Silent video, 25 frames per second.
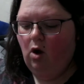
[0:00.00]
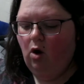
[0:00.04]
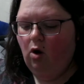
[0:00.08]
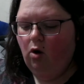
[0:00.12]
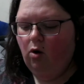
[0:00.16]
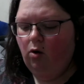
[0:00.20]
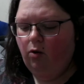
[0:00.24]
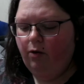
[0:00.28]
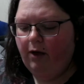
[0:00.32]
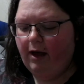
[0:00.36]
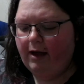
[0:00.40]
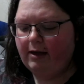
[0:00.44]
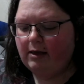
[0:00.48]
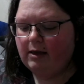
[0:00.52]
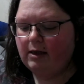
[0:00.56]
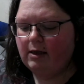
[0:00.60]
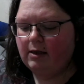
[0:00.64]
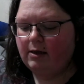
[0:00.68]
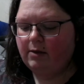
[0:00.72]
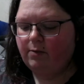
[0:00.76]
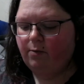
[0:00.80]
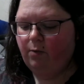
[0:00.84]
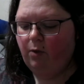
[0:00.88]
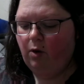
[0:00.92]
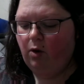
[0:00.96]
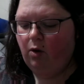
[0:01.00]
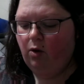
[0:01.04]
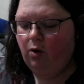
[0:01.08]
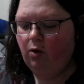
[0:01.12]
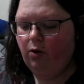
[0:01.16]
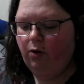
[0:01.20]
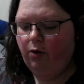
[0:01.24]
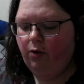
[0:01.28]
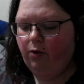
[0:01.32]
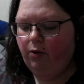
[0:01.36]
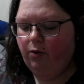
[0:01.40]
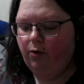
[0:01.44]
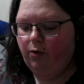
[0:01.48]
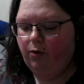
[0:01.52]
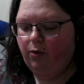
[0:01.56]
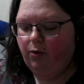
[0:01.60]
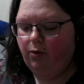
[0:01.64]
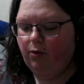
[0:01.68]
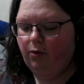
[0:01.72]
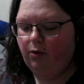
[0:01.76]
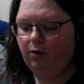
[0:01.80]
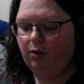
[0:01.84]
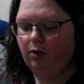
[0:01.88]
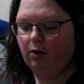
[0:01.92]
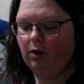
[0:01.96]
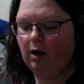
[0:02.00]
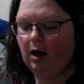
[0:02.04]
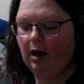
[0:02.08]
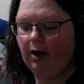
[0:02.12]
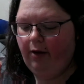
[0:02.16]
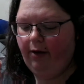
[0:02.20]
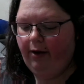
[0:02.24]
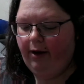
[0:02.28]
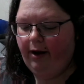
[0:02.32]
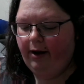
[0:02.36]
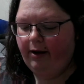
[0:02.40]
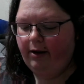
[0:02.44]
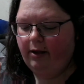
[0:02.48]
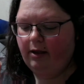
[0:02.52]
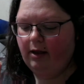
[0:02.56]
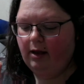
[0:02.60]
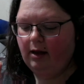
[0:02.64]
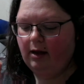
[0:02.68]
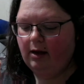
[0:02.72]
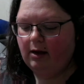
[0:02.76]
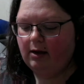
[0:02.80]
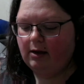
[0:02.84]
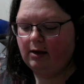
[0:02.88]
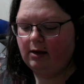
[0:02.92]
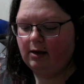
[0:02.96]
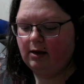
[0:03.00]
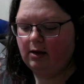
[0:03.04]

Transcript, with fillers: Oh, that's smooth. I like this.